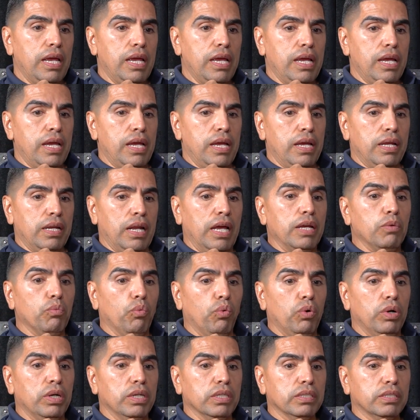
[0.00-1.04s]
And I
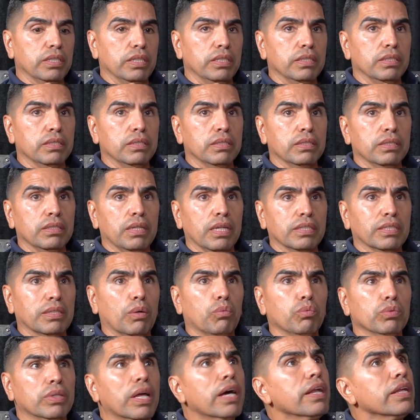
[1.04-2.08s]
was in La
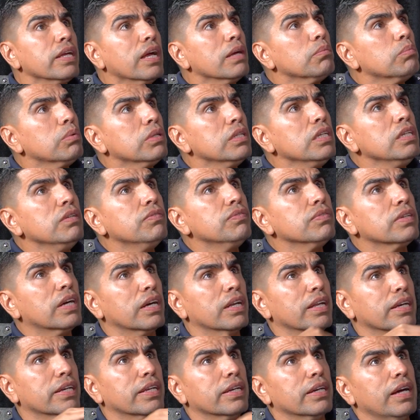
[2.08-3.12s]
Secundaria, I believe,
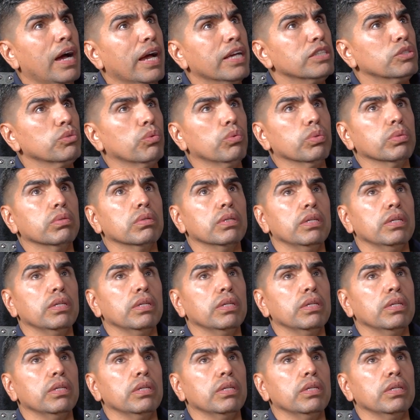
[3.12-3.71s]
kind of like high school